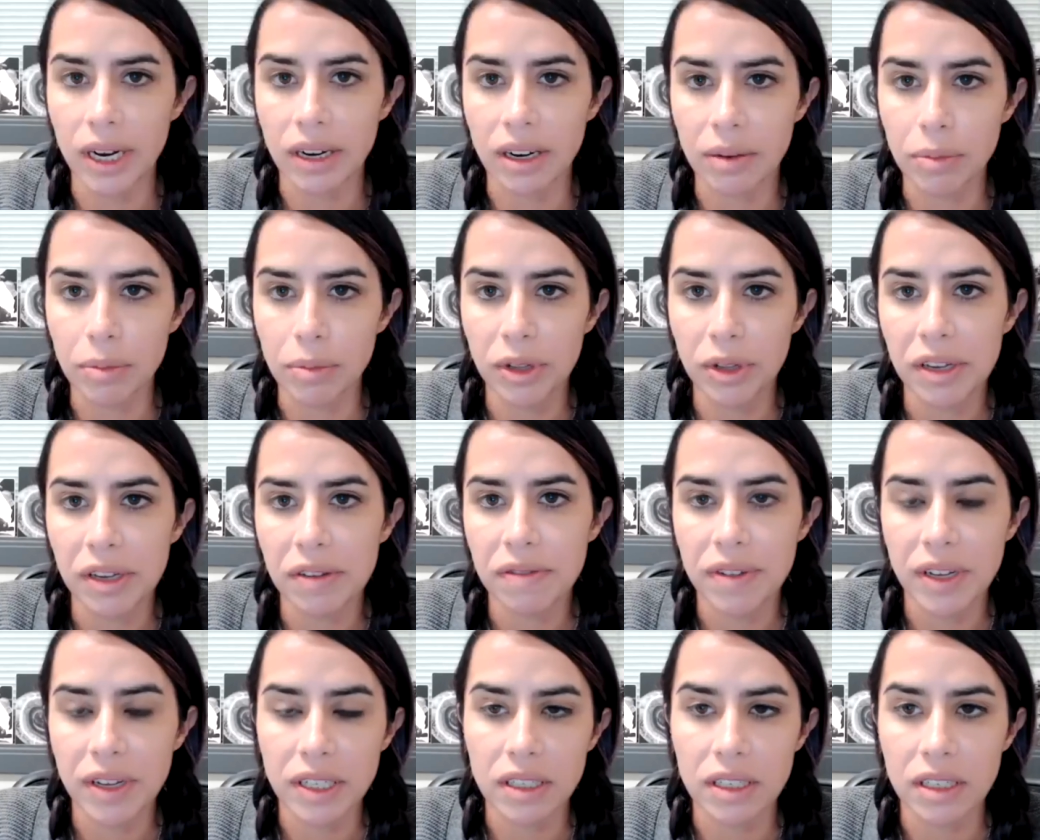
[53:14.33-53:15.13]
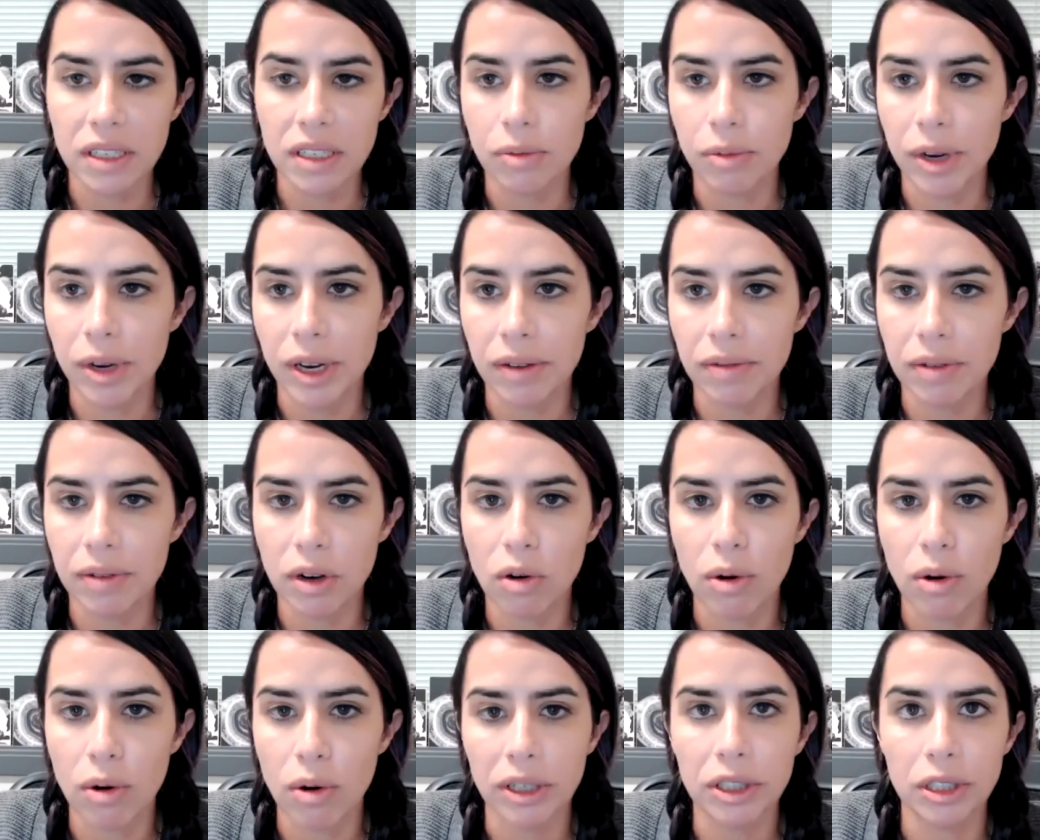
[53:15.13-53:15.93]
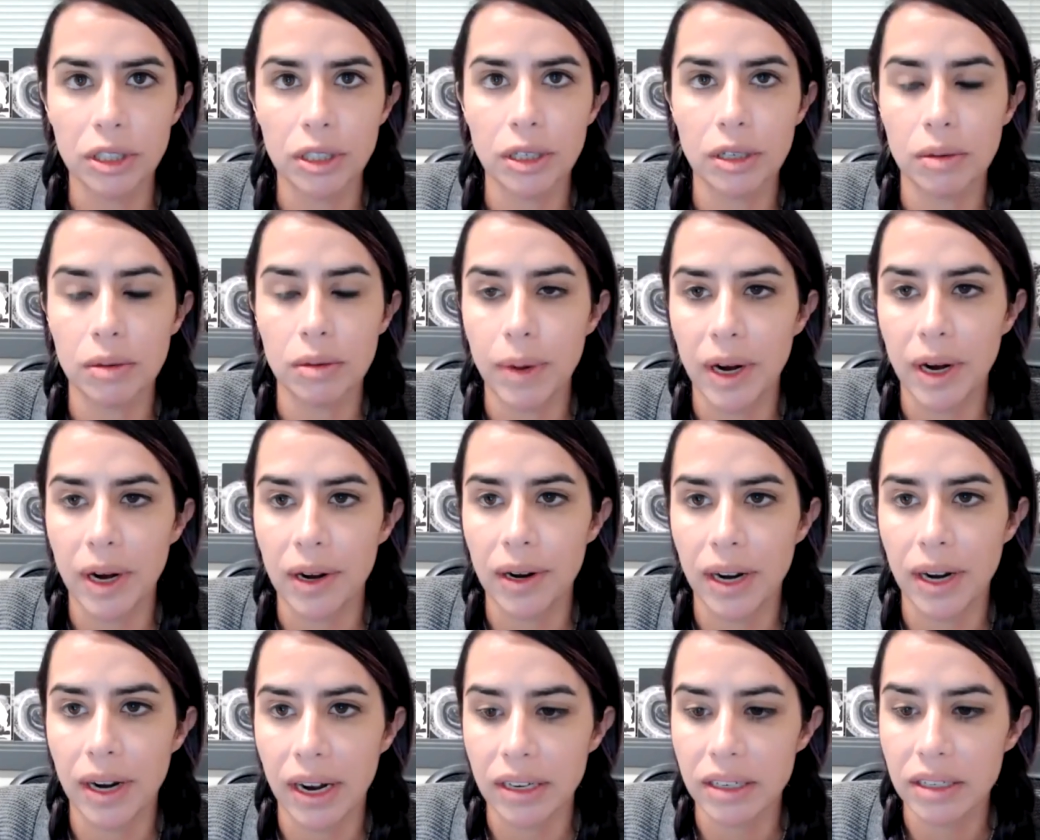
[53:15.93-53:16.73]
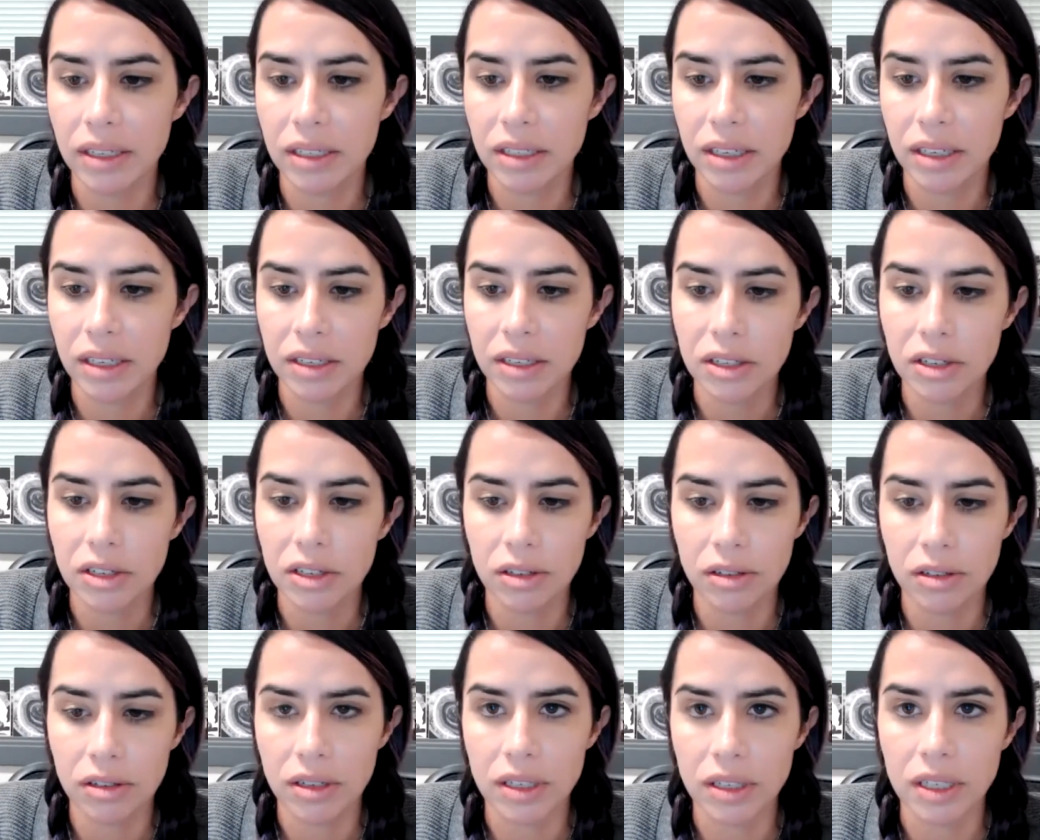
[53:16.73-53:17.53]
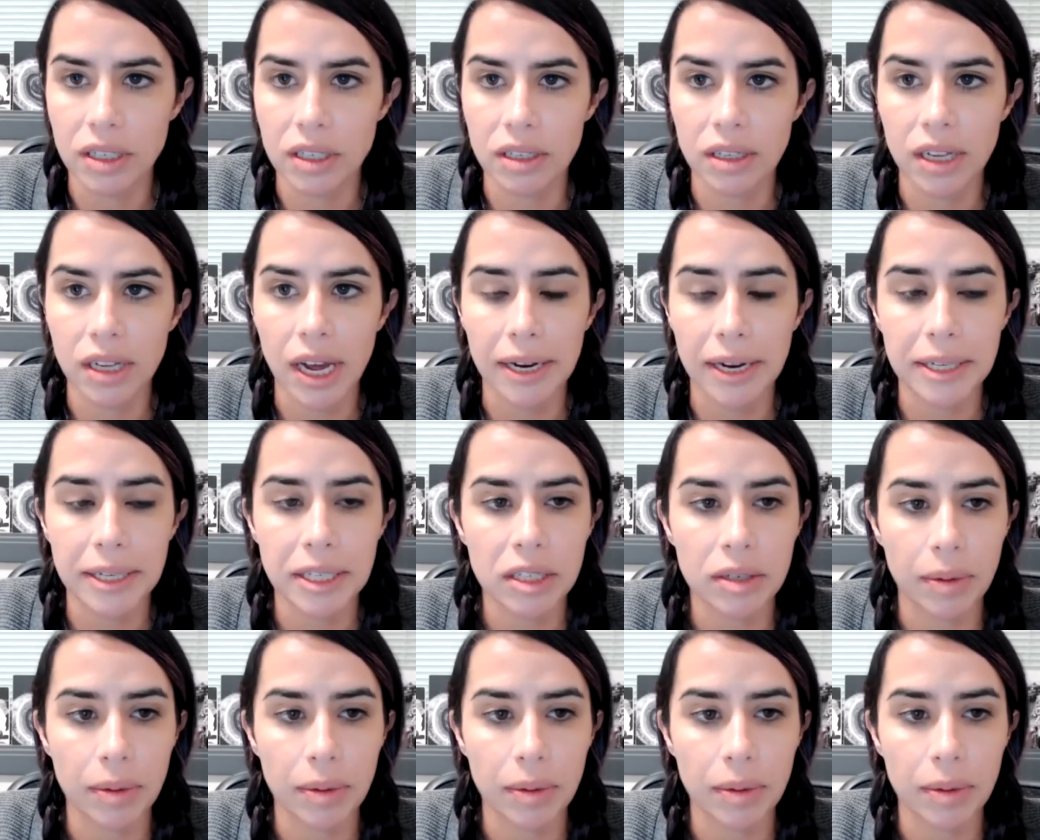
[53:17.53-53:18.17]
and I believe that's it. We have a question about access to the slides.